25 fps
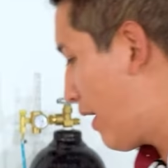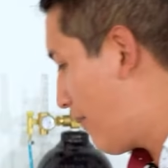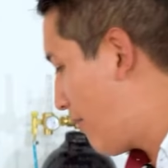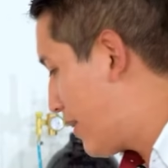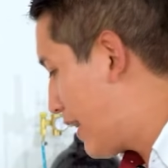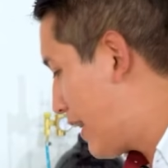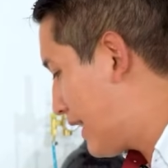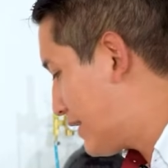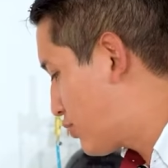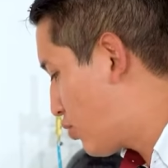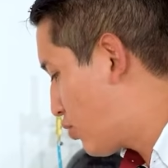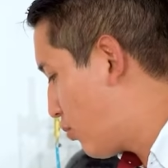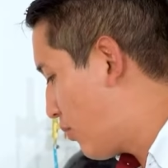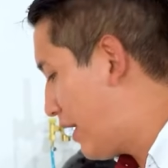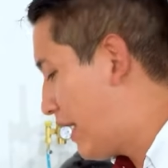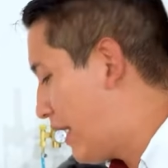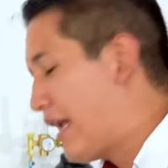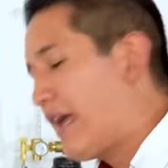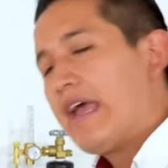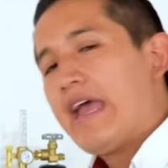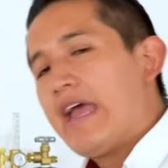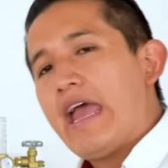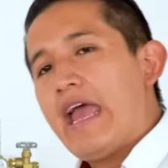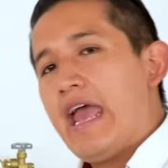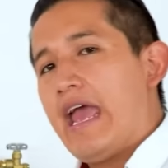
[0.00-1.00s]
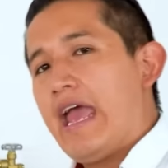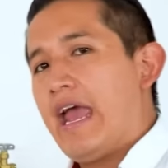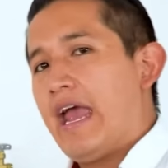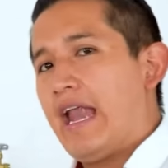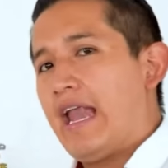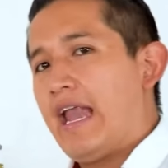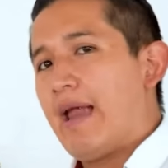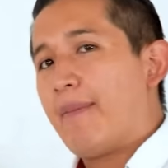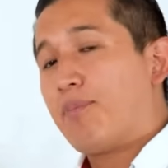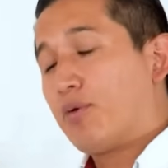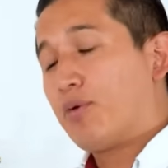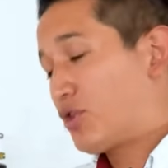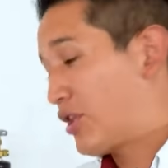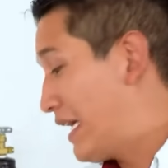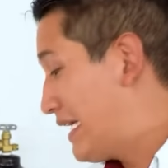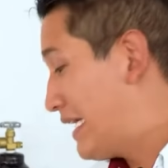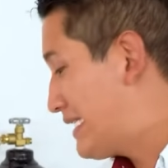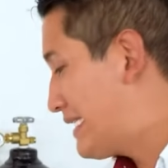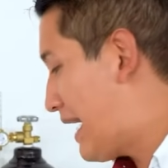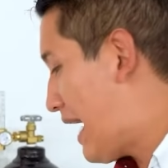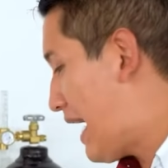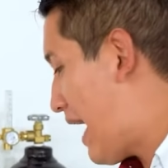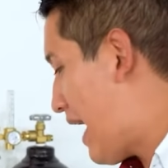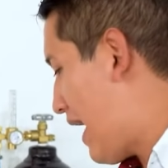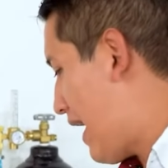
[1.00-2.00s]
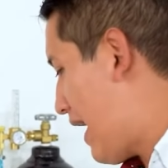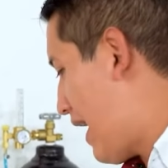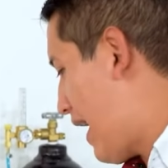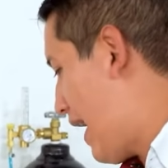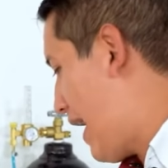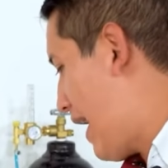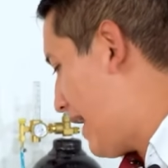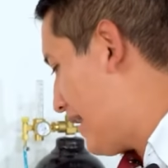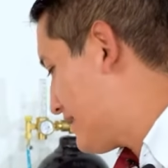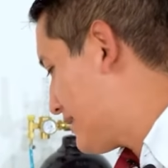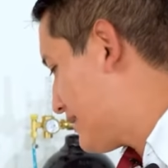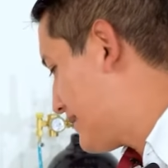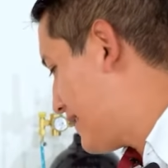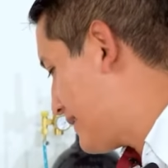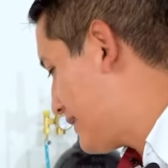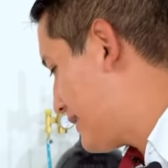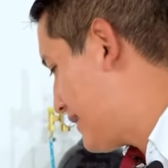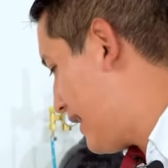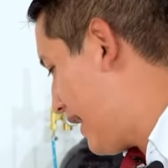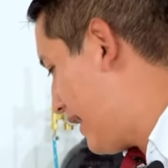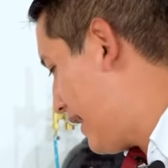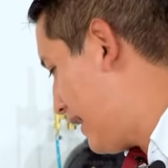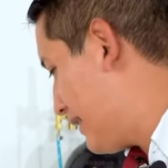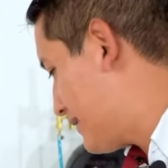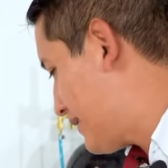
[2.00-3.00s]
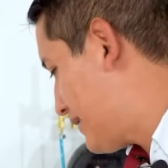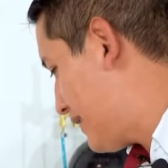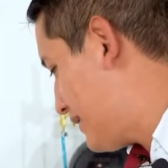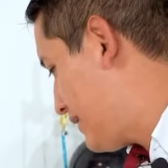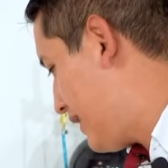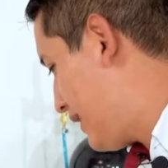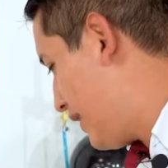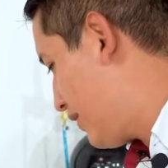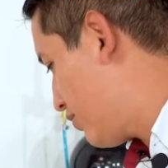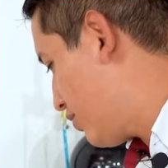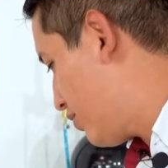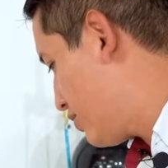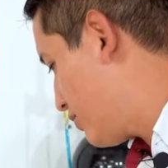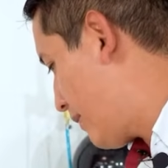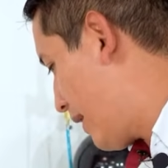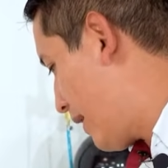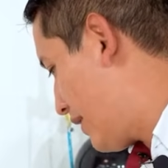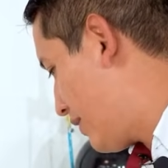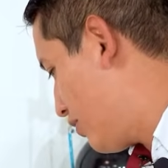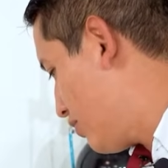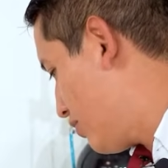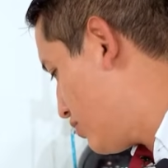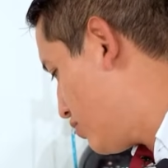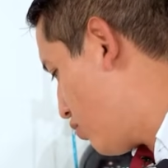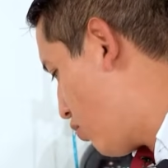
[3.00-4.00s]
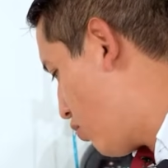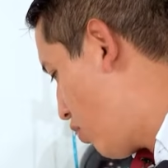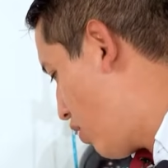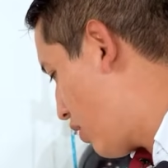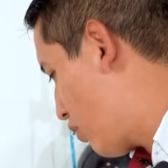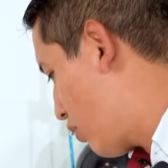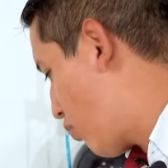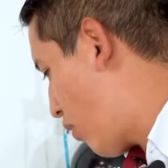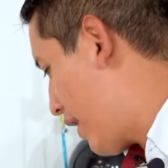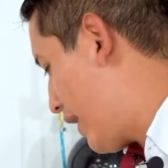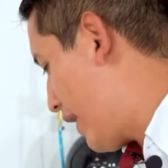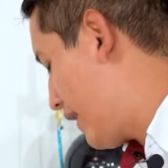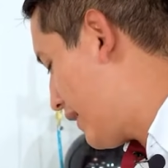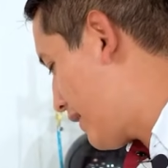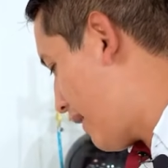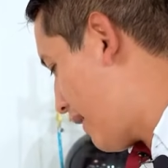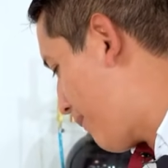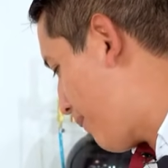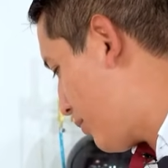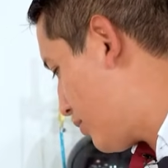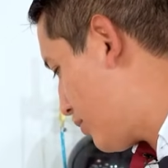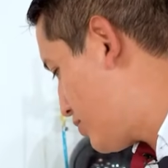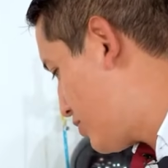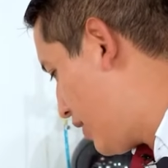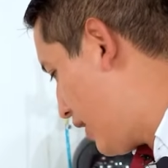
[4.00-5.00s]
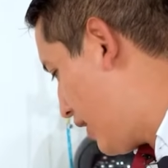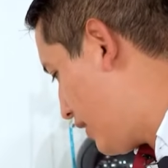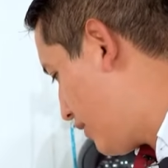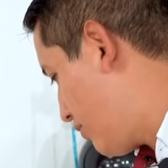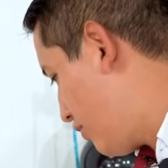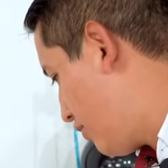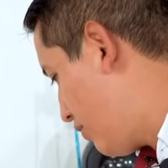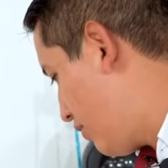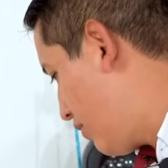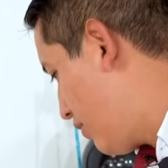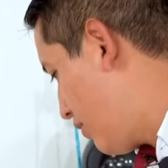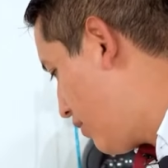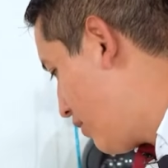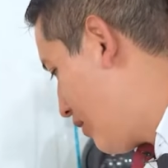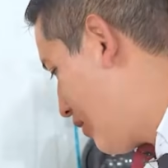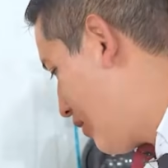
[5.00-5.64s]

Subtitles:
to increase the power setting to 600 watts, or 40%